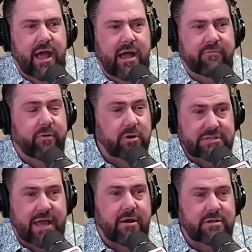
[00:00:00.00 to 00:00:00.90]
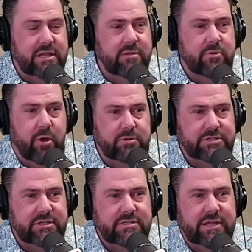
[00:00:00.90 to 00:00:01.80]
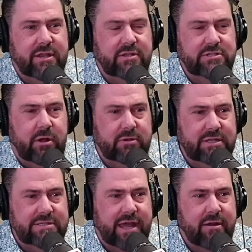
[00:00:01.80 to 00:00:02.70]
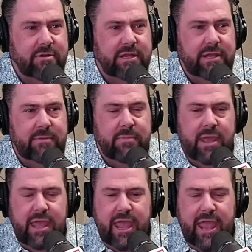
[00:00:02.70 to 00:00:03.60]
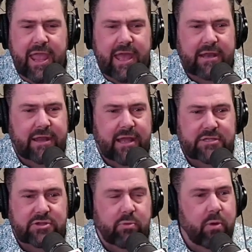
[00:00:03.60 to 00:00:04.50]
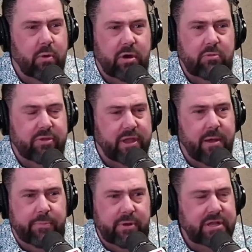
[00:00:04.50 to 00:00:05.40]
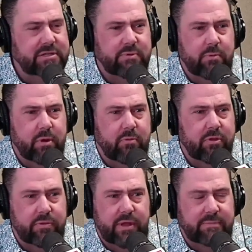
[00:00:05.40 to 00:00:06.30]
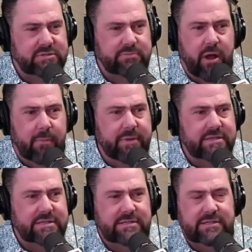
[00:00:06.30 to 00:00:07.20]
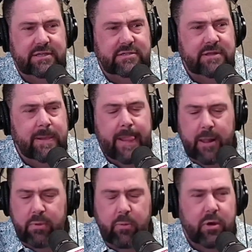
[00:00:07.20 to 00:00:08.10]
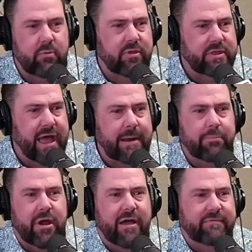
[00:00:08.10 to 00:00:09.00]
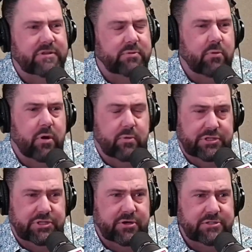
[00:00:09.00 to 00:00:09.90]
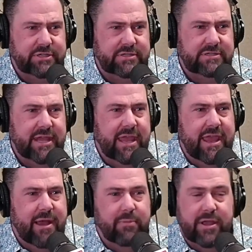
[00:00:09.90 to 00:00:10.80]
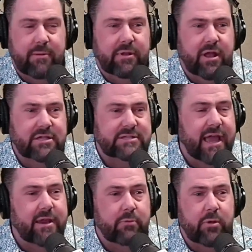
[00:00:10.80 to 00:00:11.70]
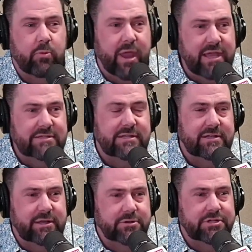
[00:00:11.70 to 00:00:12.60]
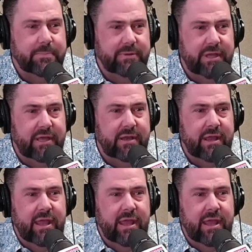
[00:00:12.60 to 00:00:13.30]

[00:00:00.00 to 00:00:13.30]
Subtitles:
folks on our team, coaches and consultants on our team. And so we work with companies, we work with small businesses, we work with nonprofits, we work with churches, and we come alongside and we raise the leadership lid.